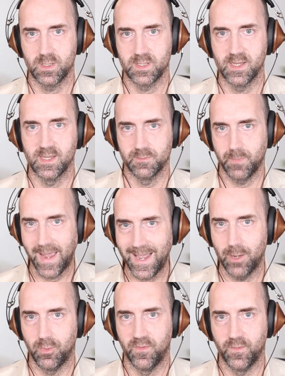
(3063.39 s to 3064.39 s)
It is
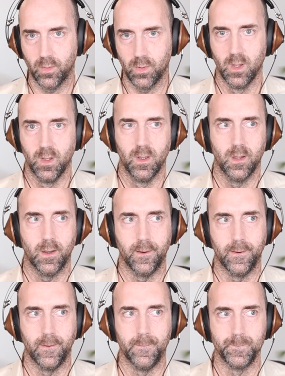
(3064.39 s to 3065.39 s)
powerful.
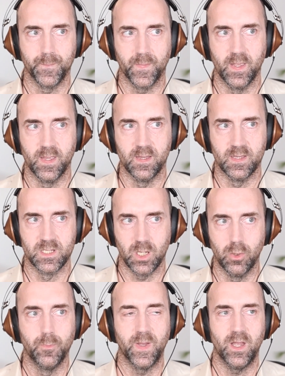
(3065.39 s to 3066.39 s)
It is
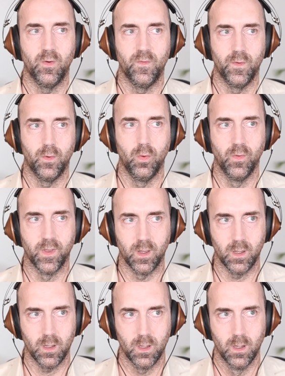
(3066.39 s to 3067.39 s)
so powerful
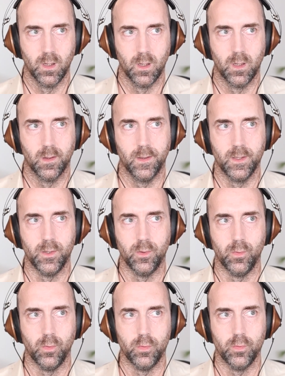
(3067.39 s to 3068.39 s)
that
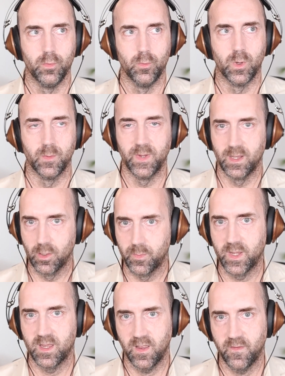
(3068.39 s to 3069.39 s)
you want to be a little
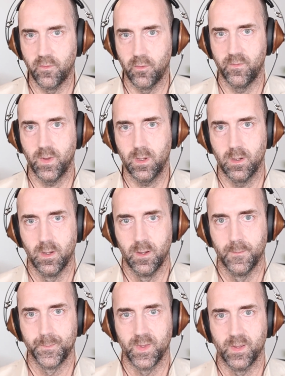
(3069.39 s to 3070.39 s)
bit careful with it.
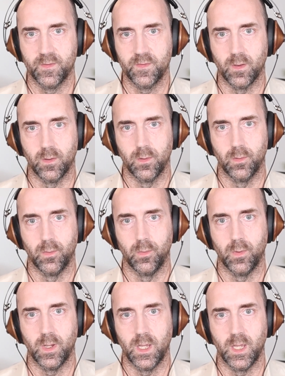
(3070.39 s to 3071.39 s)
So
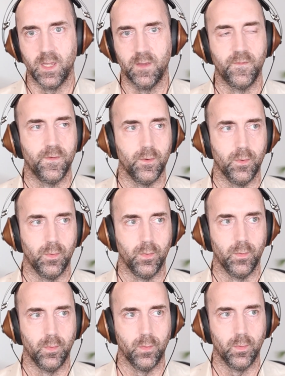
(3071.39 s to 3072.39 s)
if
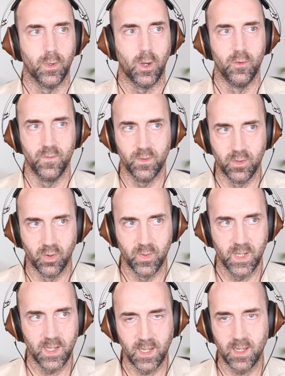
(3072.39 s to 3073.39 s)
you overdo
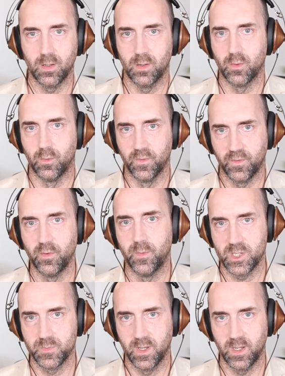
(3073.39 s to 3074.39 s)
it, it could cause too
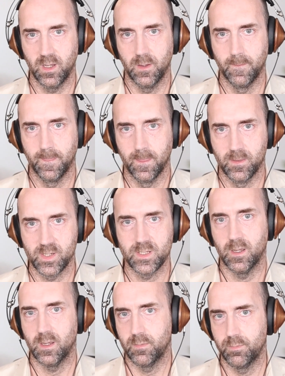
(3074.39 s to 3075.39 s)
much bleeding, just
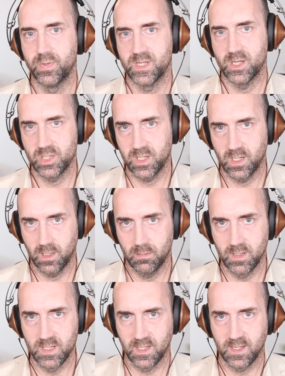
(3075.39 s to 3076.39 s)
like
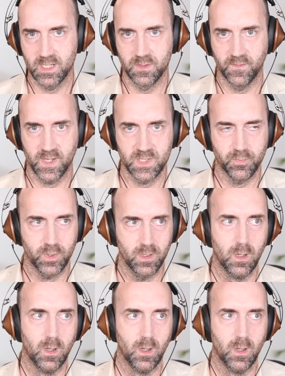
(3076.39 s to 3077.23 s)
potentially is the case with aspirin.